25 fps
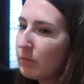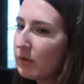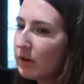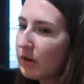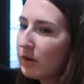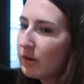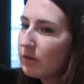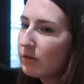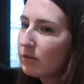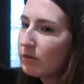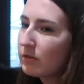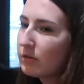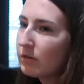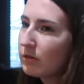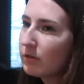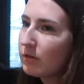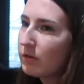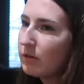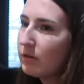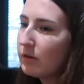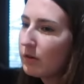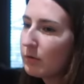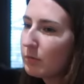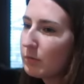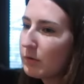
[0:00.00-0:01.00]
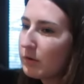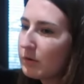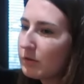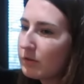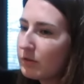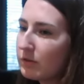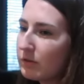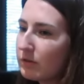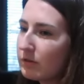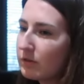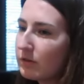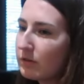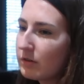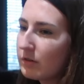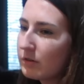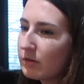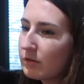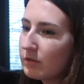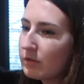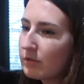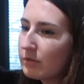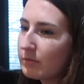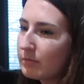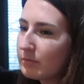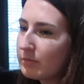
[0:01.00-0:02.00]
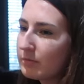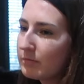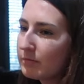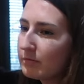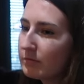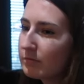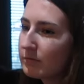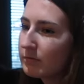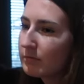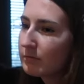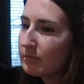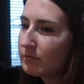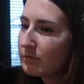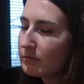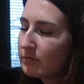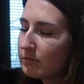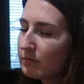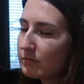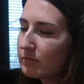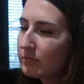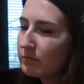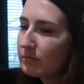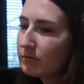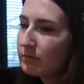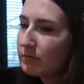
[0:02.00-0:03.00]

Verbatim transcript: minutes to clean her brushes. Very